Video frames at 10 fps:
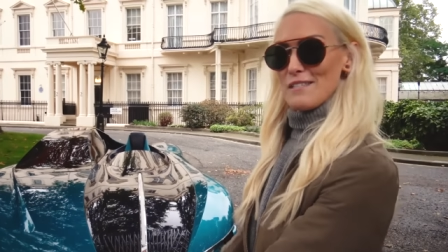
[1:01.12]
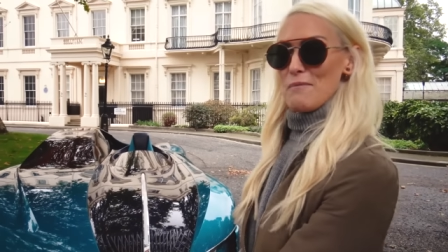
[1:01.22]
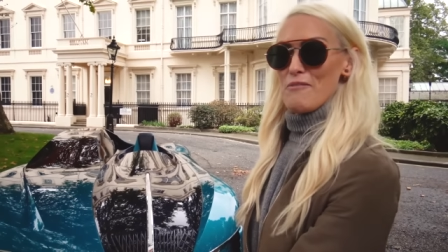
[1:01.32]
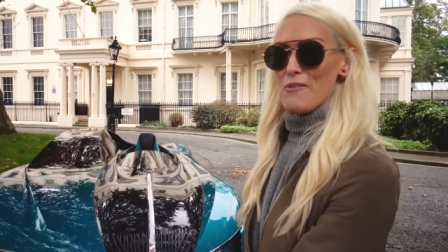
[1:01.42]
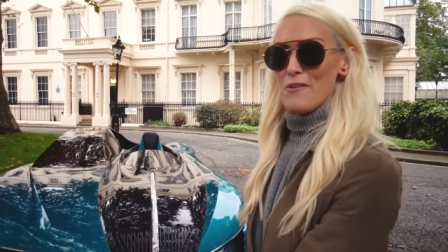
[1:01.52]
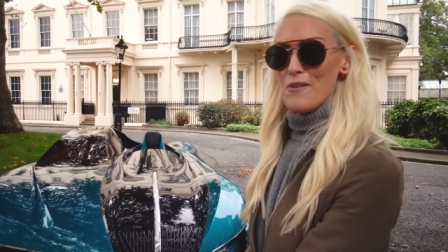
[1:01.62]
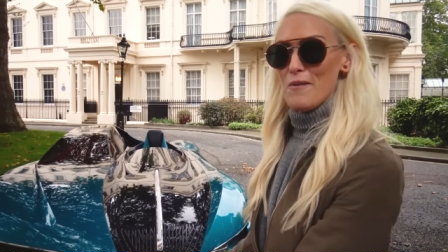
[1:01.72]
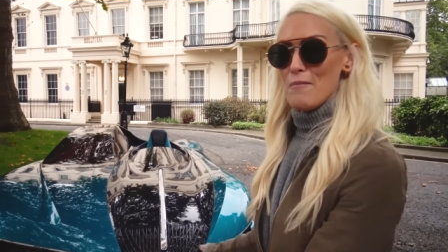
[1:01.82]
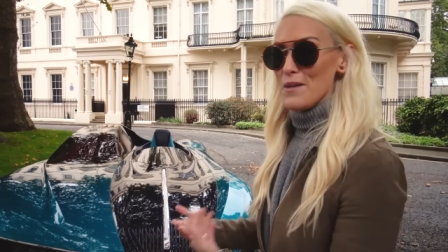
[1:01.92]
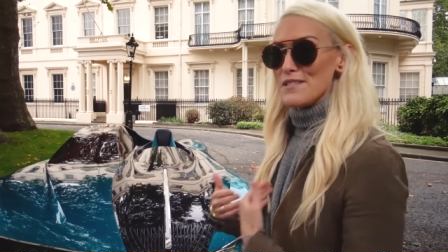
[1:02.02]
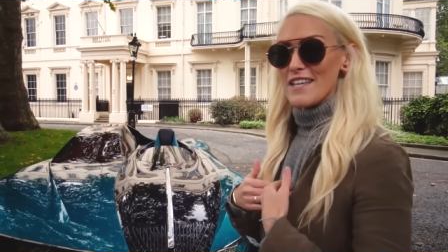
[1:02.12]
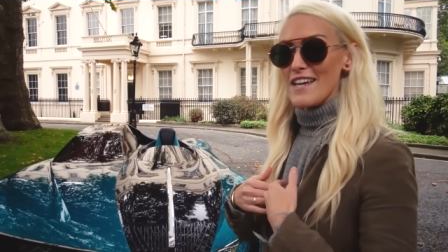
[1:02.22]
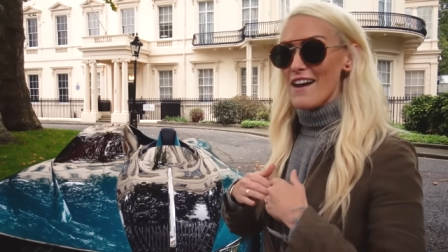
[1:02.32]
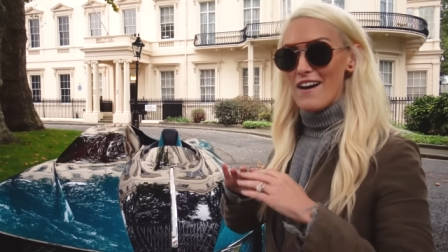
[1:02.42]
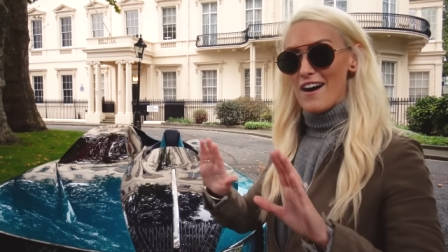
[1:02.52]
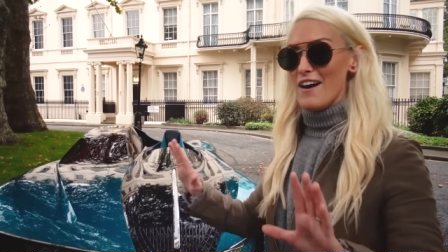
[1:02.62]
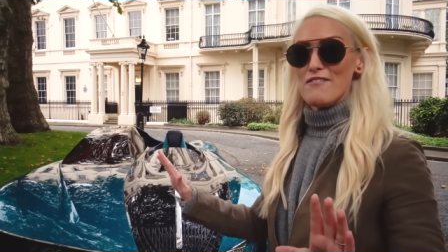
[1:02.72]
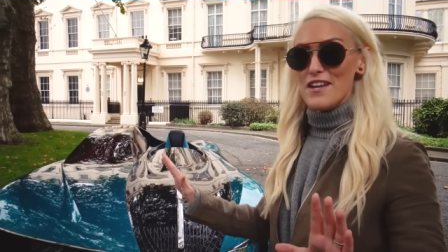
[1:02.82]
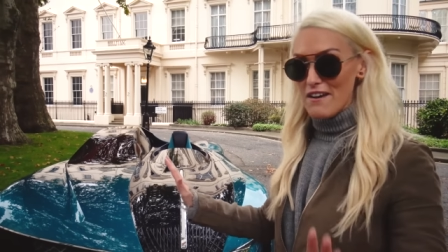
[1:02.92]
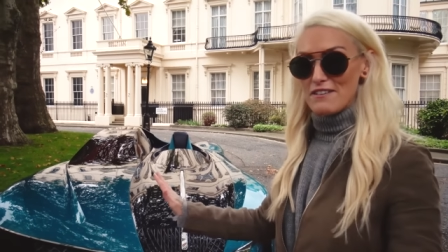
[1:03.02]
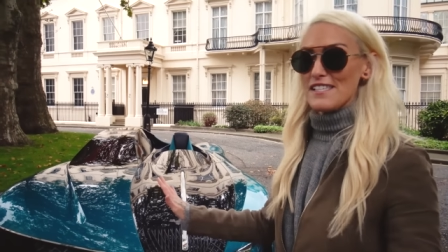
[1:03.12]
this before? Personally, I've never